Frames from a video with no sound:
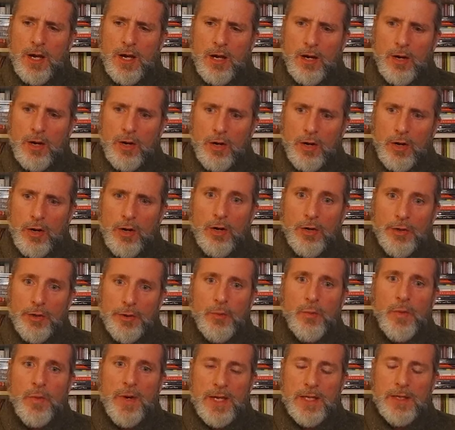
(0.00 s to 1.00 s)
on
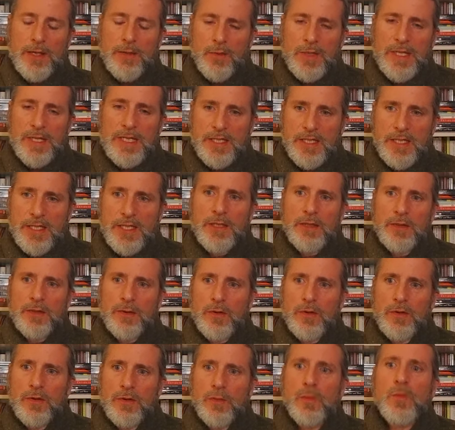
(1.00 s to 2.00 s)
the way that we see
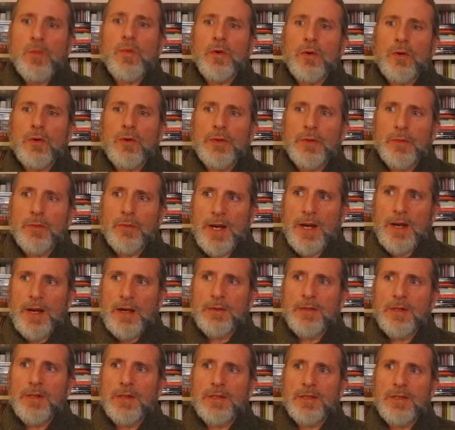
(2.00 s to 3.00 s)
the the world
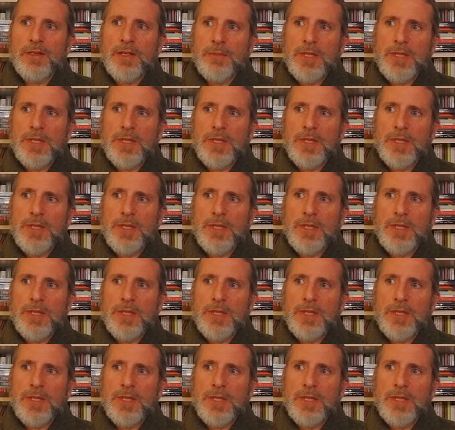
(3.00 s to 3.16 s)
around us.